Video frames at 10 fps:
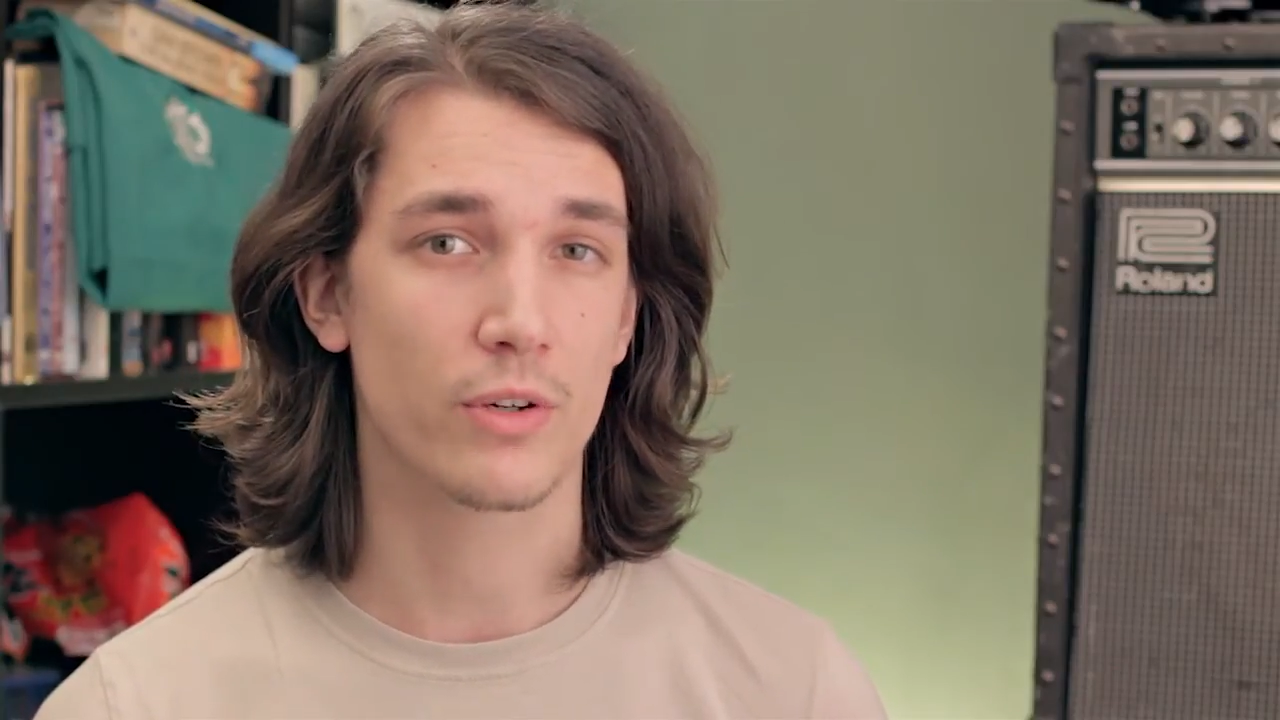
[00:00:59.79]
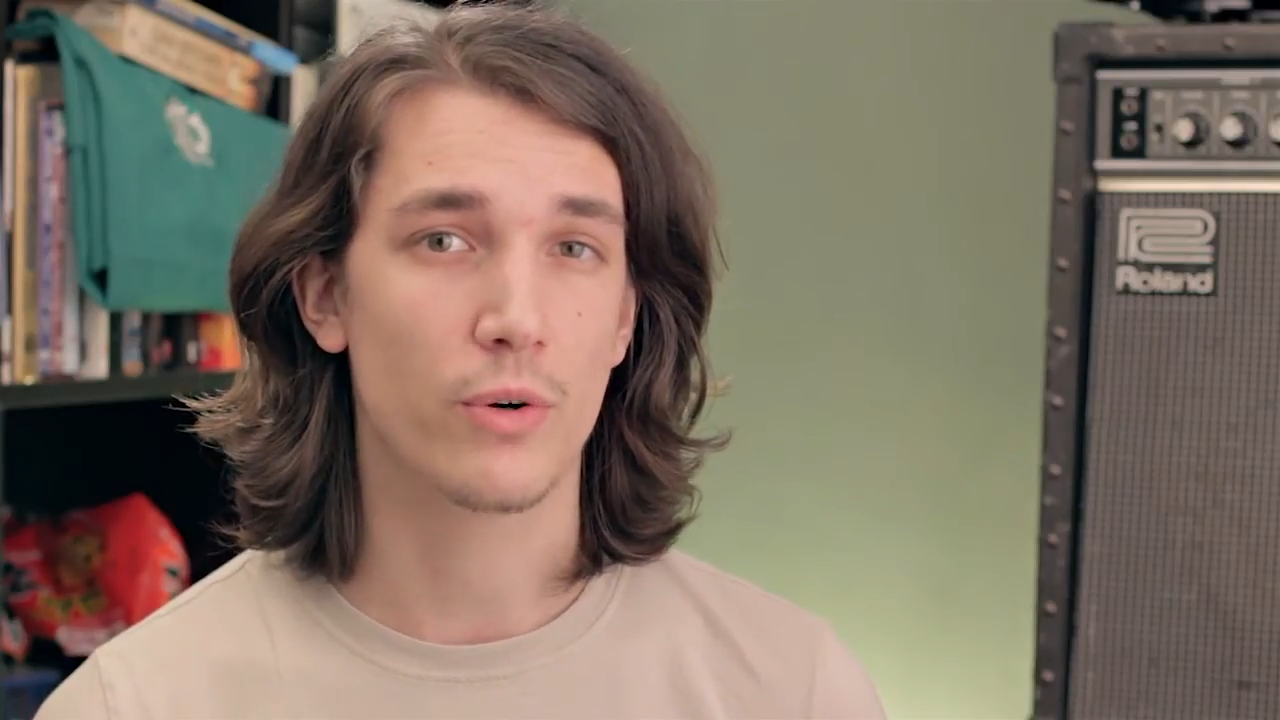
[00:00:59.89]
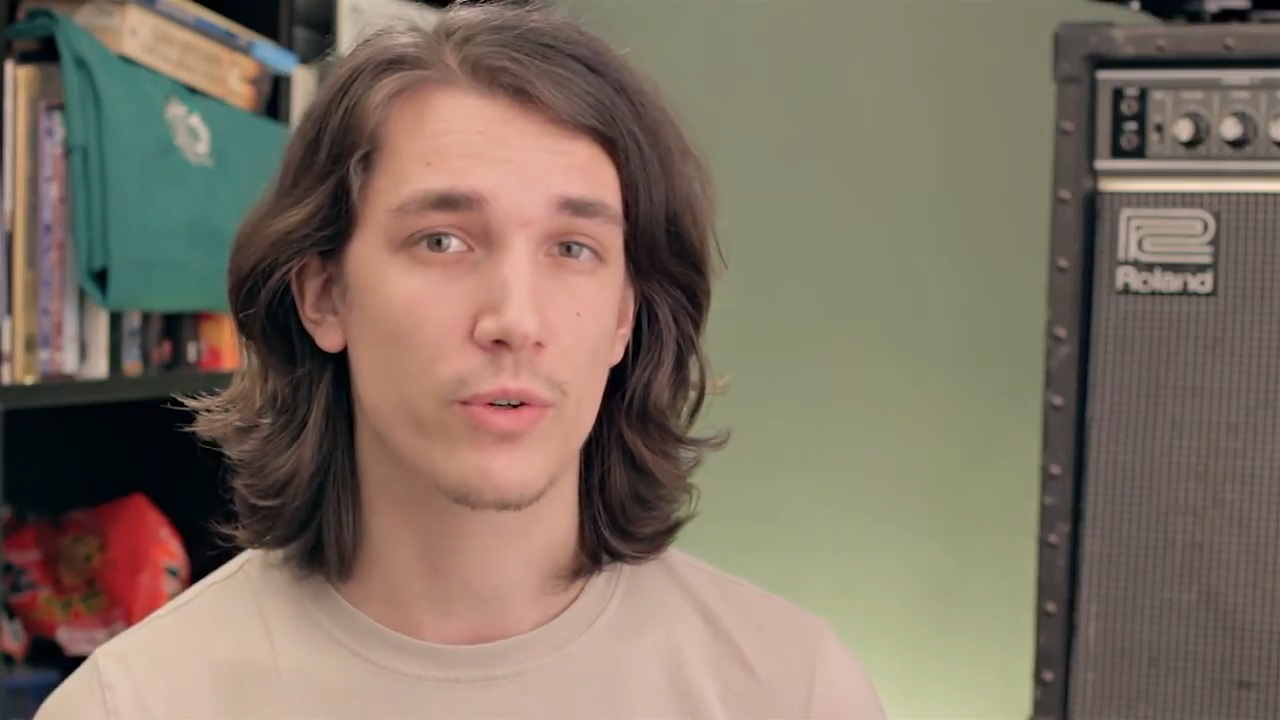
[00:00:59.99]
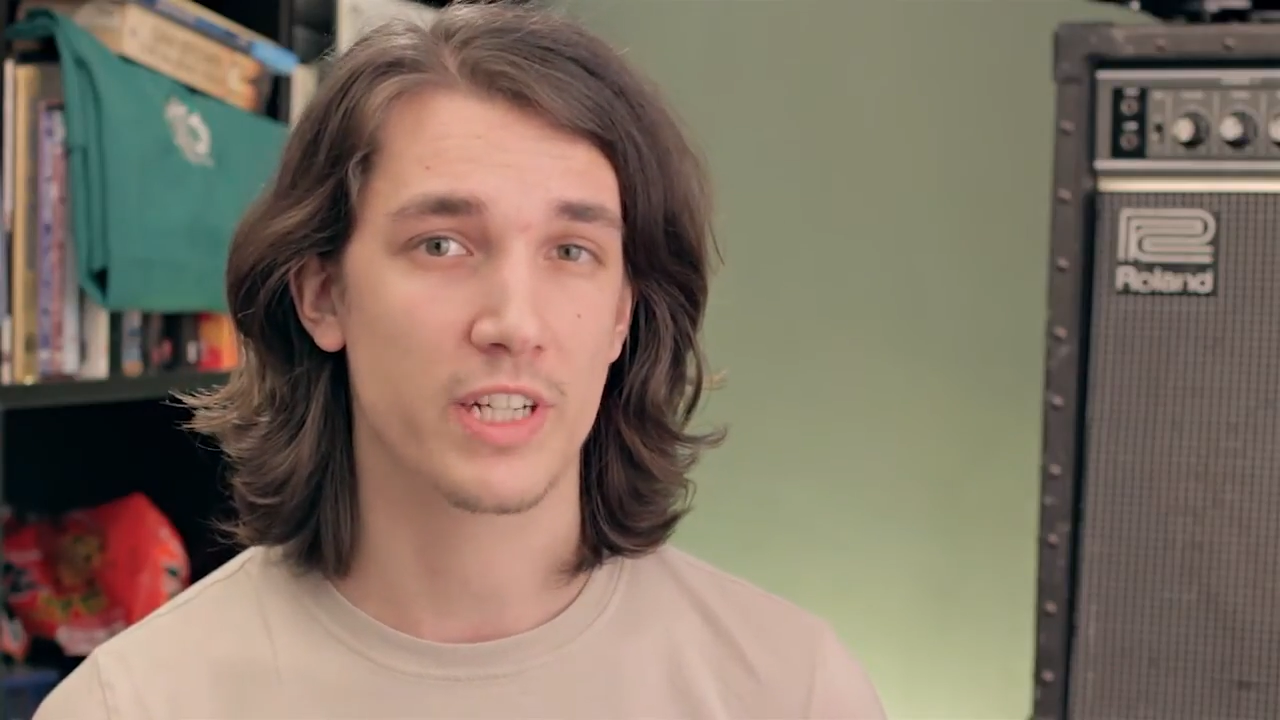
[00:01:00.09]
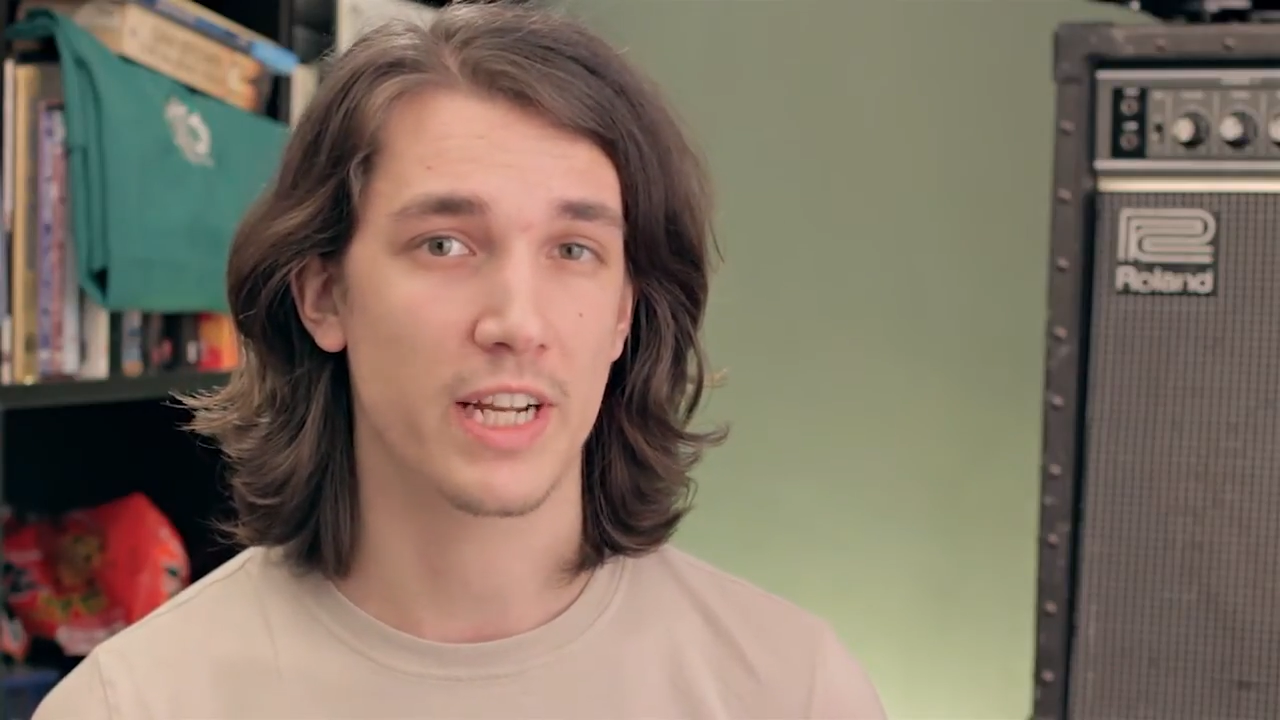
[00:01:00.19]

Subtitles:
chord